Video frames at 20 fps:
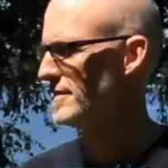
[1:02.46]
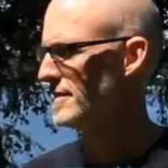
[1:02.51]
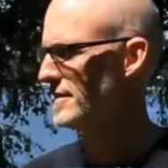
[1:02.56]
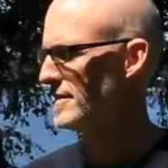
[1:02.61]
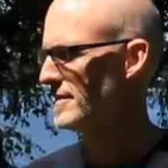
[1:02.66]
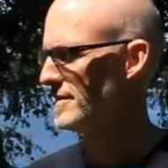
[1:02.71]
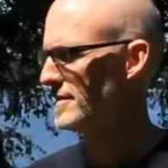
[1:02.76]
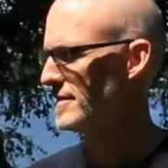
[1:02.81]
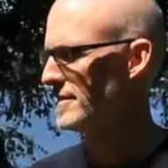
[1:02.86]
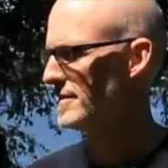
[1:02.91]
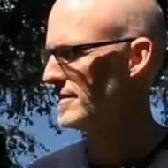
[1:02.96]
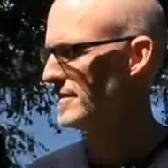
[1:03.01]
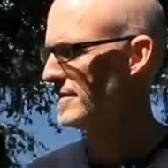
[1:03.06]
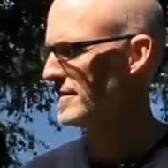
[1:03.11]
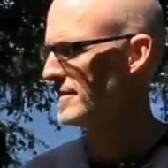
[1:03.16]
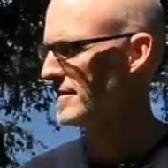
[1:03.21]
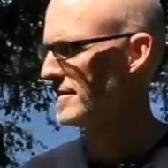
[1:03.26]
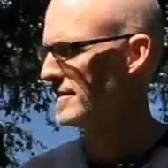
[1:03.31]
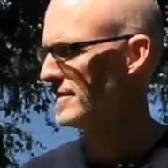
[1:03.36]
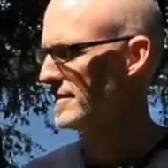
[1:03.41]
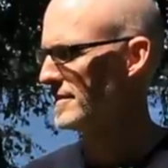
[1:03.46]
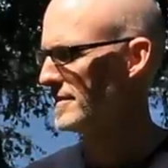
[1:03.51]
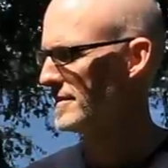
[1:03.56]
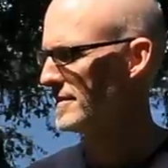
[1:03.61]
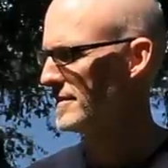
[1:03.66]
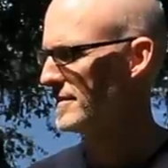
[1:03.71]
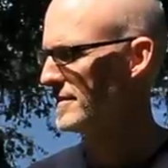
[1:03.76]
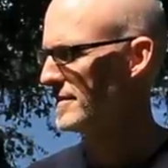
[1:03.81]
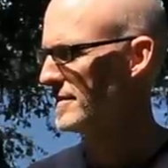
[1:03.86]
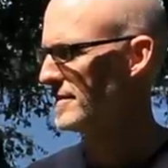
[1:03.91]

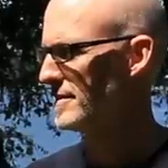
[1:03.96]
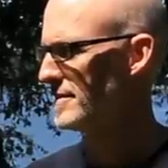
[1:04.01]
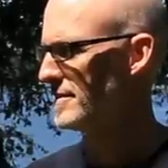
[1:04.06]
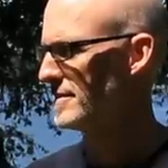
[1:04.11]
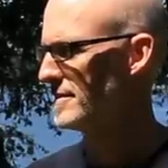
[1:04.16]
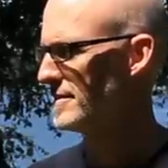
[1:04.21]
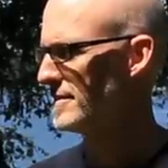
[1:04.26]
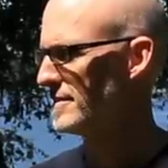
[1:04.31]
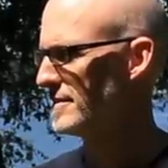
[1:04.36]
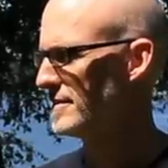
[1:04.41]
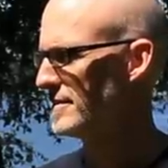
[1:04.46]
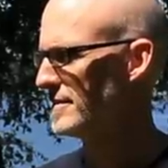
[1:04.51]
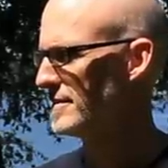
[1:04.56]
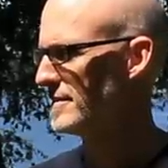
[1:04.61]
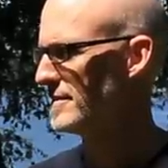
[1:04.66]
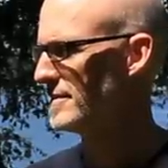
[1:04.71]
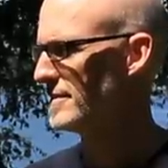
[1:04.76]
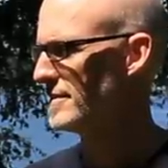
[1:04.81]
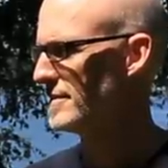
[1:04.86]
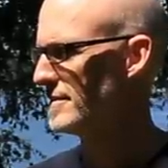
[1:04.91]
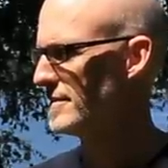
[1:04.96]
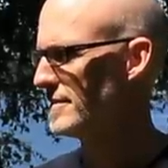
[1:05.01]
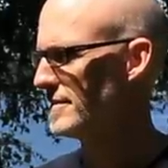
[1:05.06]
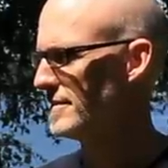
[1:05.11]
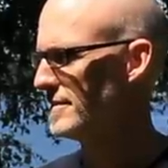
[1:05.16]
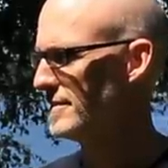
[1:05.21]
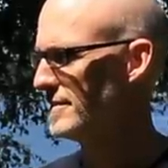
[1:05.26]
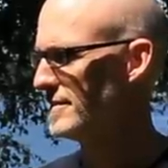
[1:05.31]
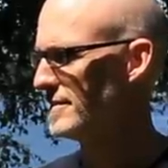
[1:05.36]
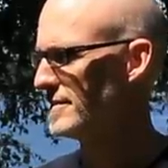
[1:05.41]
This person isn't speaking.